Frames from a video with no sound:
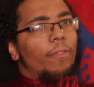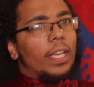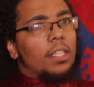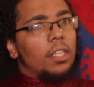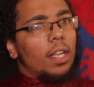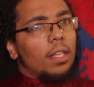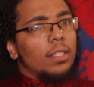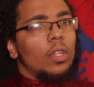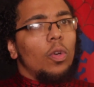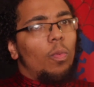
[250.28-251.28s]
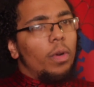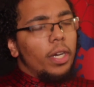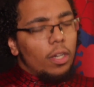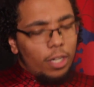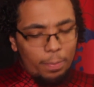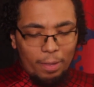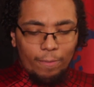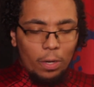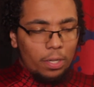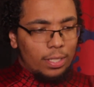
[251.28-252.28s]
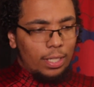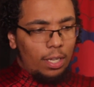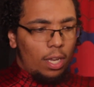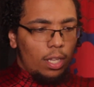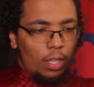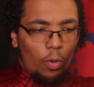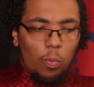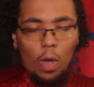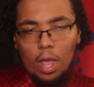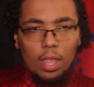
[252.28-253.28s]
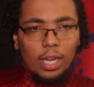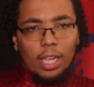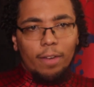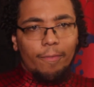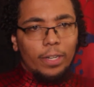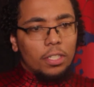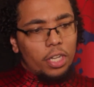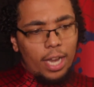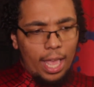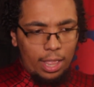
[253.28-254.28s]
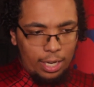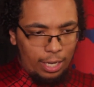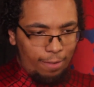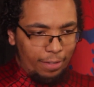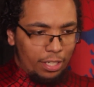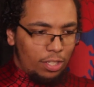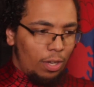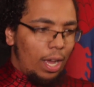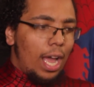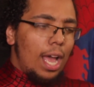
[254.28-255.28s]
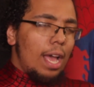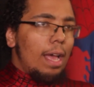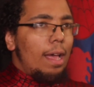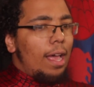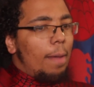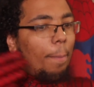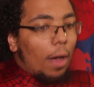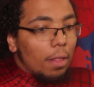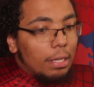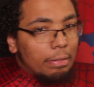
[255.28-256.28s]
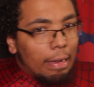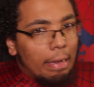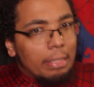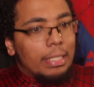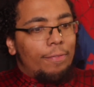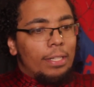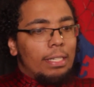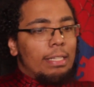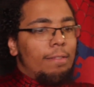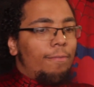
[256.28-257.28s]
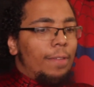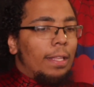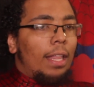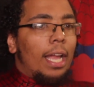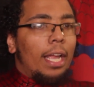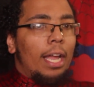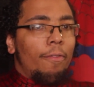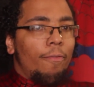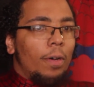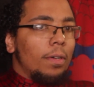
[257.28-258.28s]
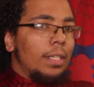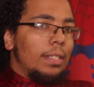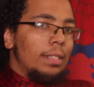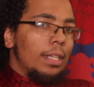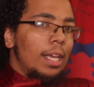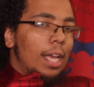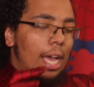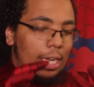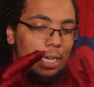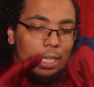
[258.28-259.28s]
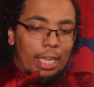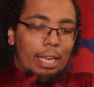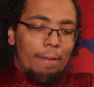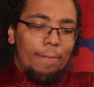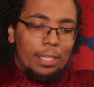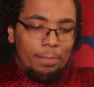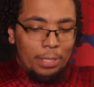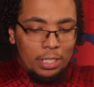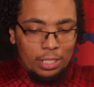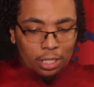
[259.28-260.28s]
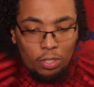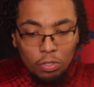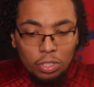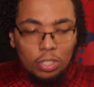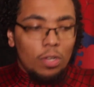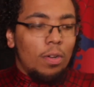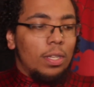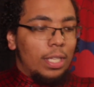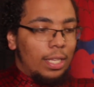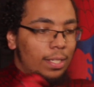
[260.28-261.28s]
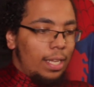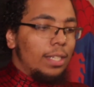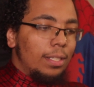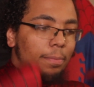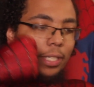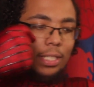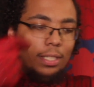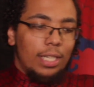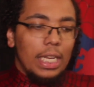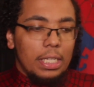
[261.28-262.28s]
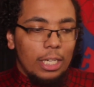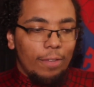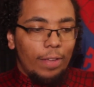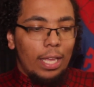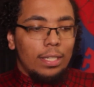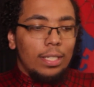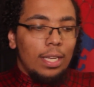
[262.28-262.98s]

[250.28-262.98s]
face shells, we're going to be focusing on the quality and functionality of it, so I apologize if it doesn't feel like I didn't give as much as I usually do on the aesthetics and presentation of it.